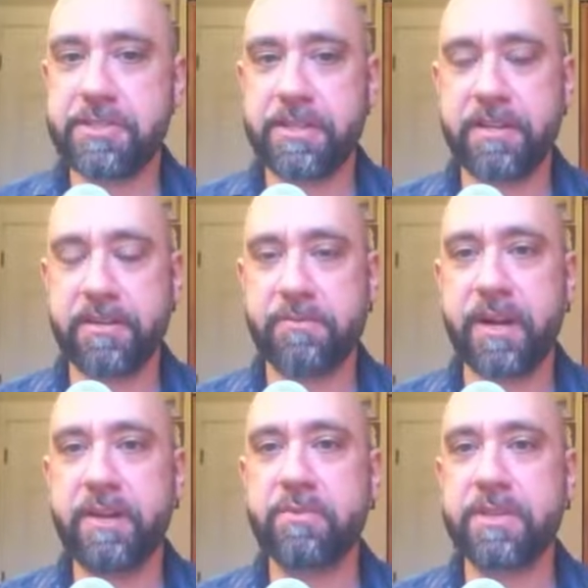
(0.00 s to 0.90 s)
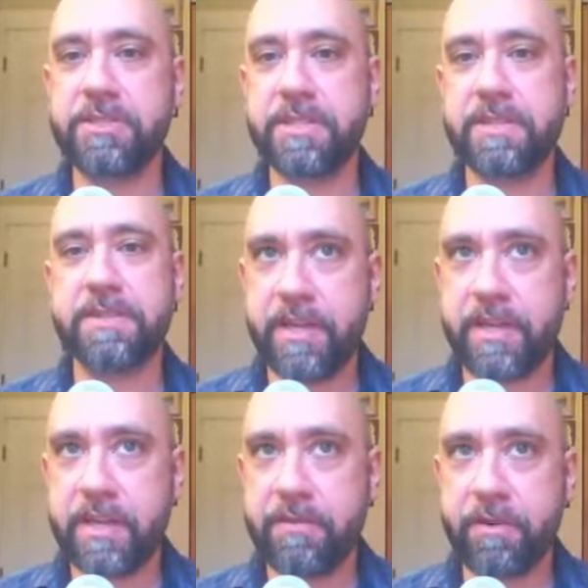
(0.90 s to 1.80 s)
here, right? Which is
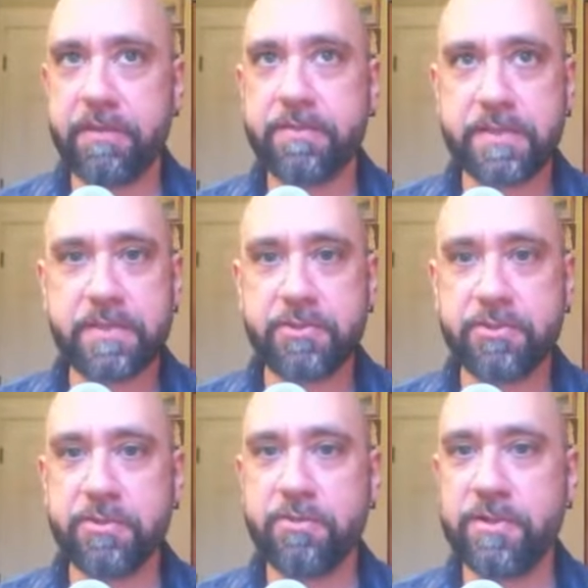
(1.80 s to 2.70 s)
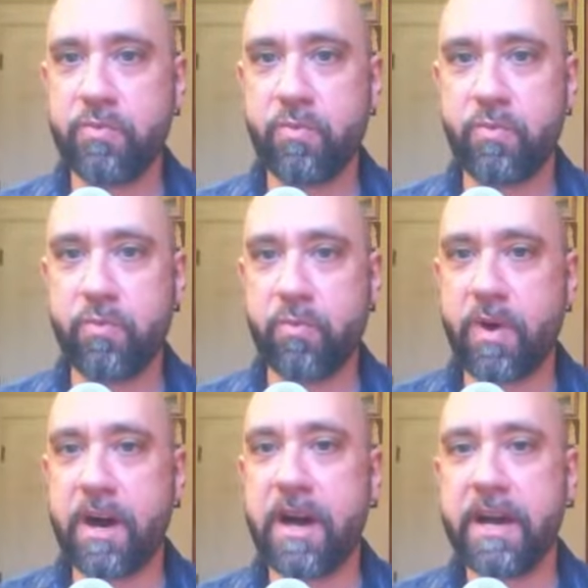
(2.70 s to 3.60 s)
if all of this is true, then
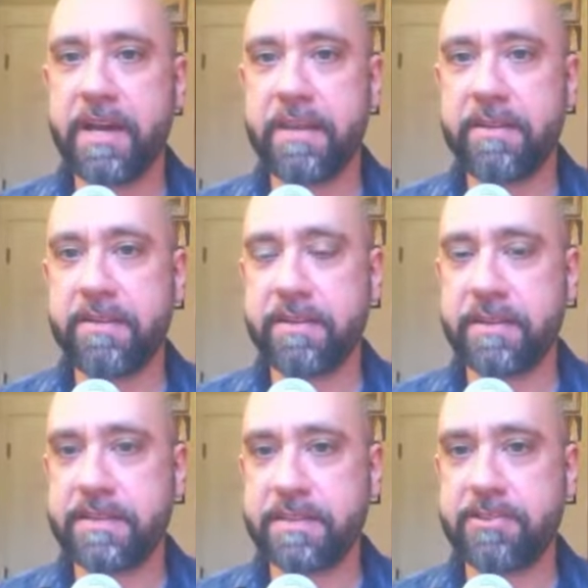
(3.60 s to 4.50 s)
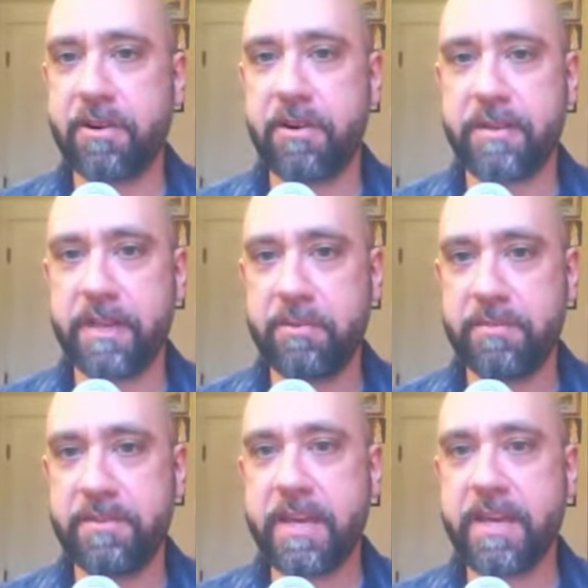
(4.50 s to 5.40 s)
why is the dog
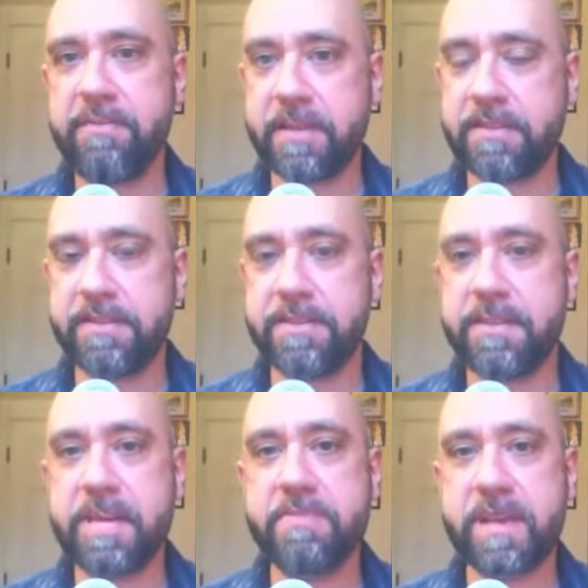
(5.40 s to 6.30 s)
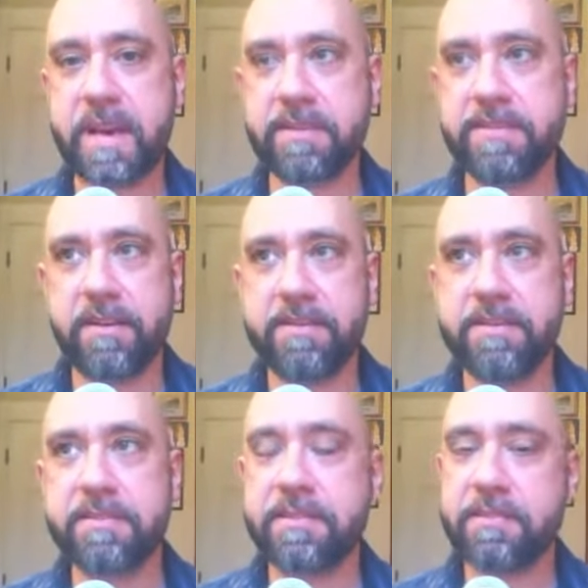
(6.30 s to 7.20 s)
named David? This name that
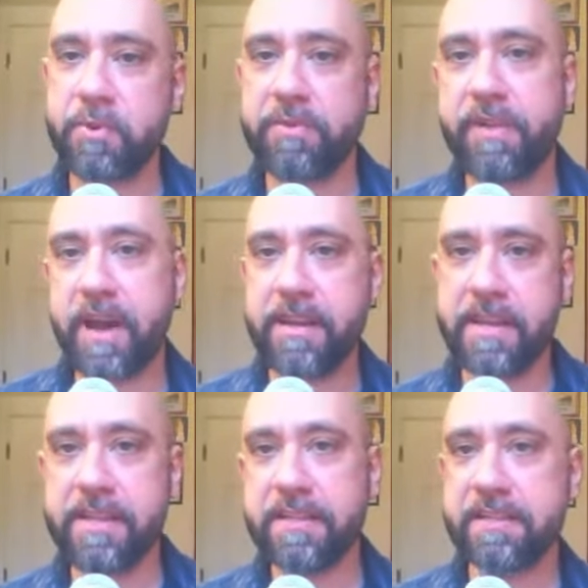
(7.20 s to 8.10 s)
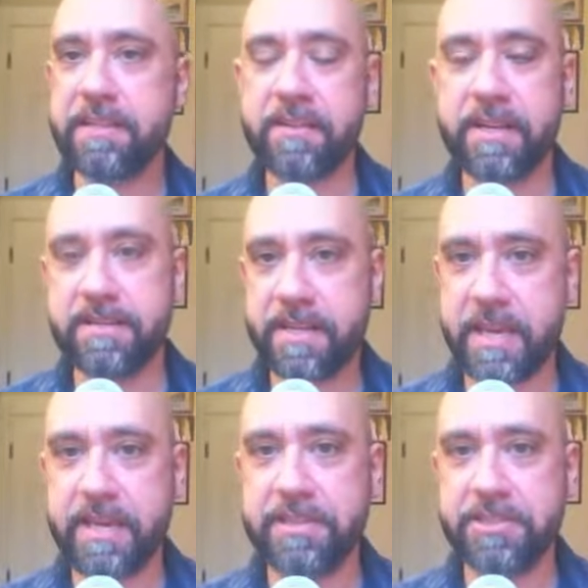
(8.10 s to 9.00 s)
doesn't provide any clear
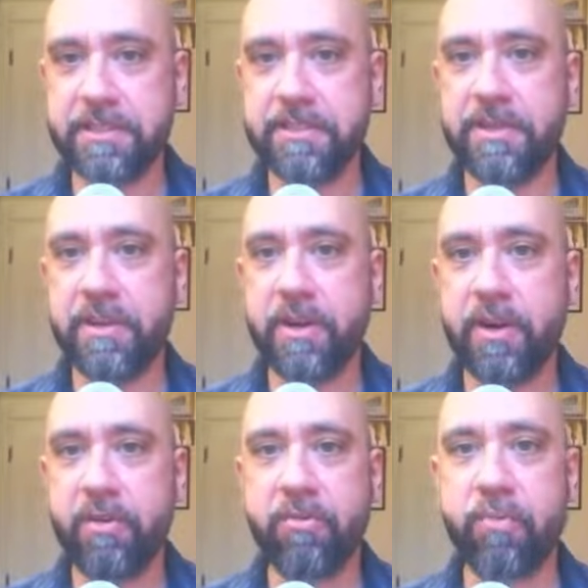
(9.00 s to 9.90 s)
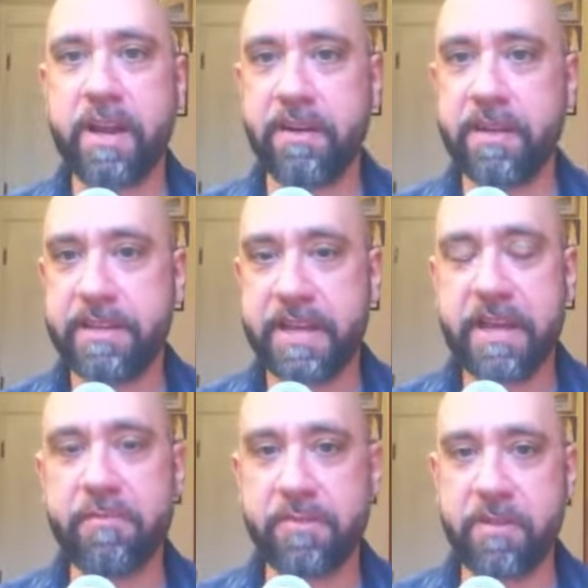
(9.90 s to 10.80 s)
indication of where it
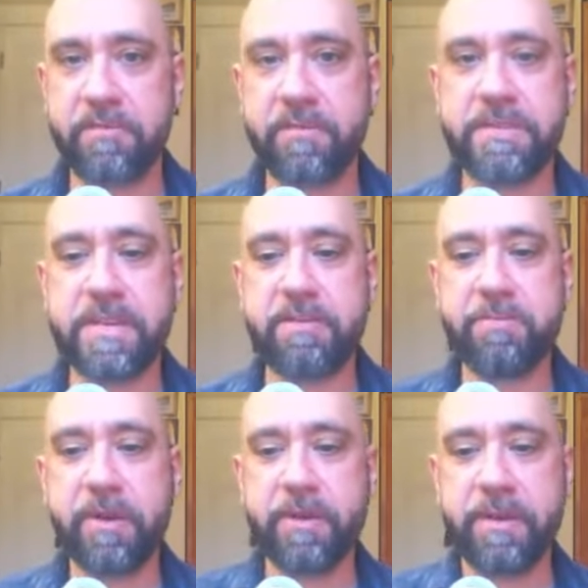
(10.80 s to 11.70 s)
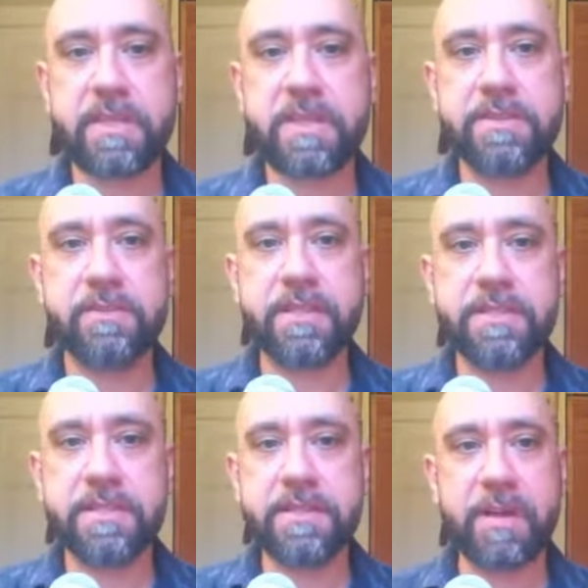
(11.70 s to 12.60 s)
came from, from David Bowie. So
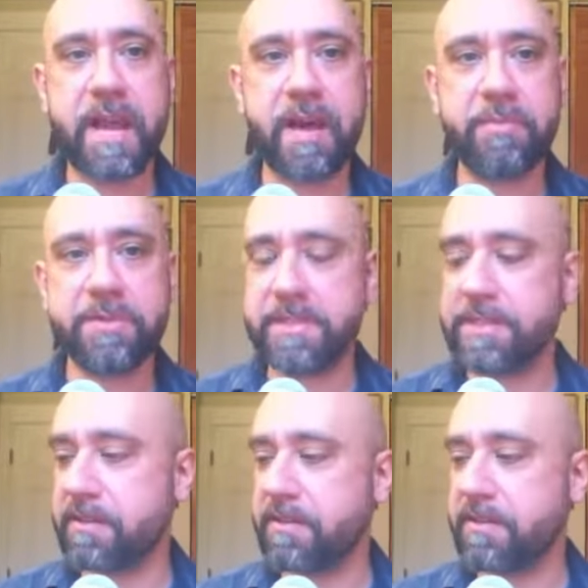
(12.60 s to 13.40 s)
let's see what happens here